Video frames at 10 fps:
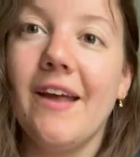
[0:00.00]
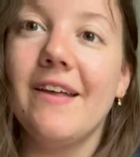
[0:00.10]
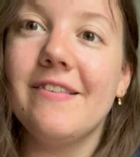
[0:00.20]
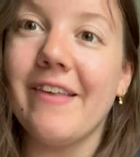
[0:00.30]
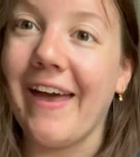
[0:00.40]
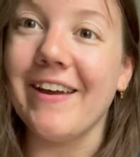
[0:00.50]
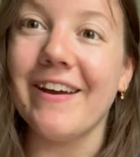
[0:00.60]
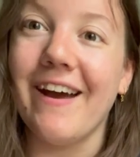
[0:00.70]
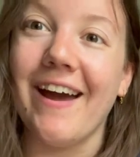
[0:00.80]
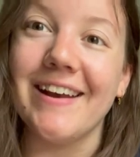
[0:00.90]
So
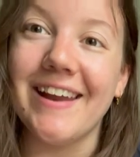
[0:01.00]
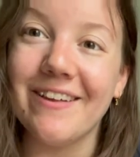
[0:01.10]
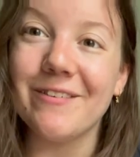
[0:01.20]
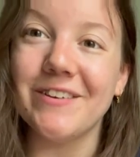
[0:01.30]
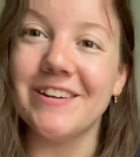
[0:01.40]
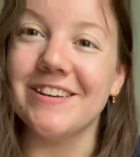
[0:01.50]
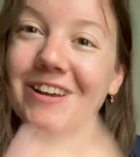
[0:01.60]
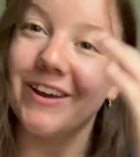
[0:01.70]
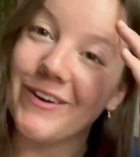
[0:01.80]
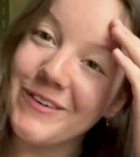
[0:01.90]
I next wanted
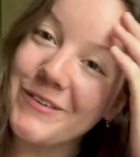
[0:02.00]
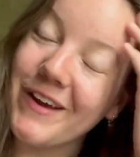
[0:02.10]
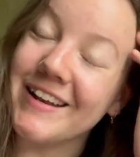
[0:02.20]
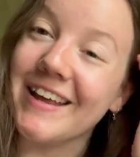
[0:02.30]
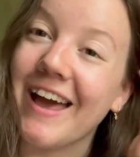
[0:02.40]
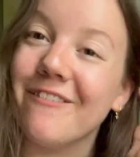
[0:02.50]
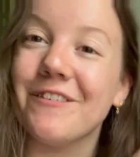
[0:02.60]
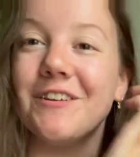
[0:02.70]
to quickly have